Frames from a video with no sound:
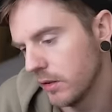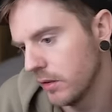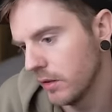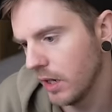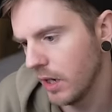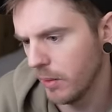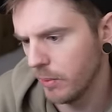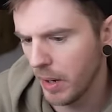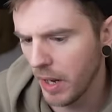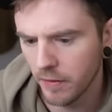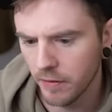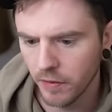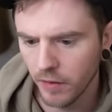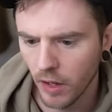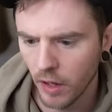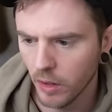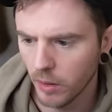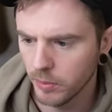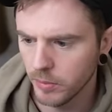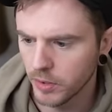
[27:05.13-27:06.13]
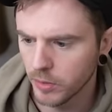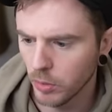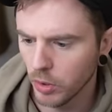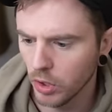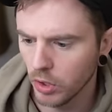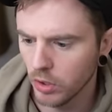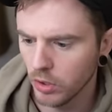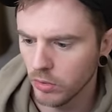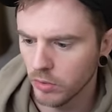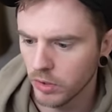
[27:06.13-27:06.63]
I bet flop
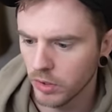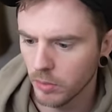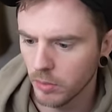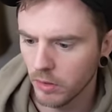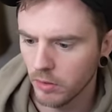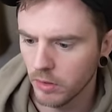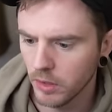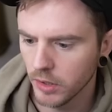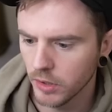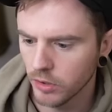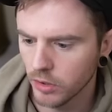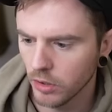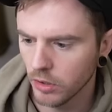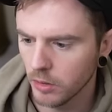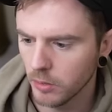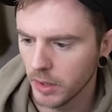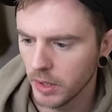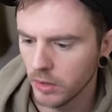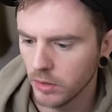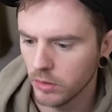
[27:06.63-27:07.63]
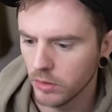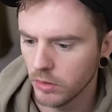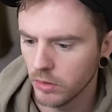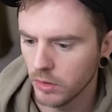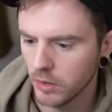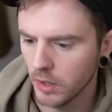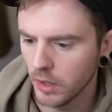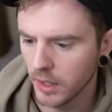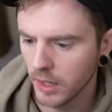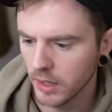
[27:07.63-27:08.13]
small, which I'm not really sure about.
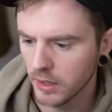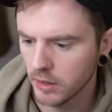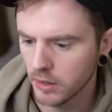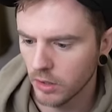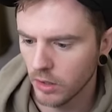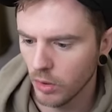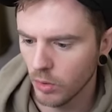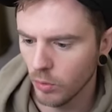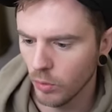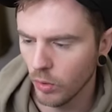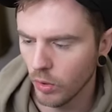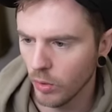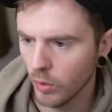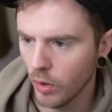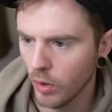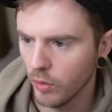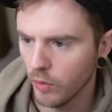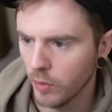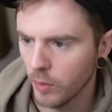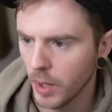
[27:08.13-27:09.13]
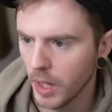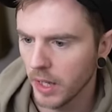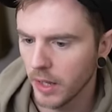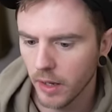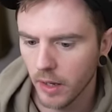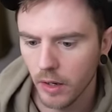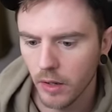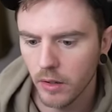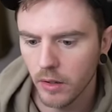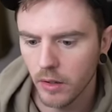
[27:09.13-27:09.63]
I guess don't want to overbet the
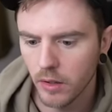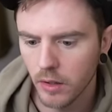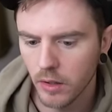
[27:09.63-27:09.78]
8.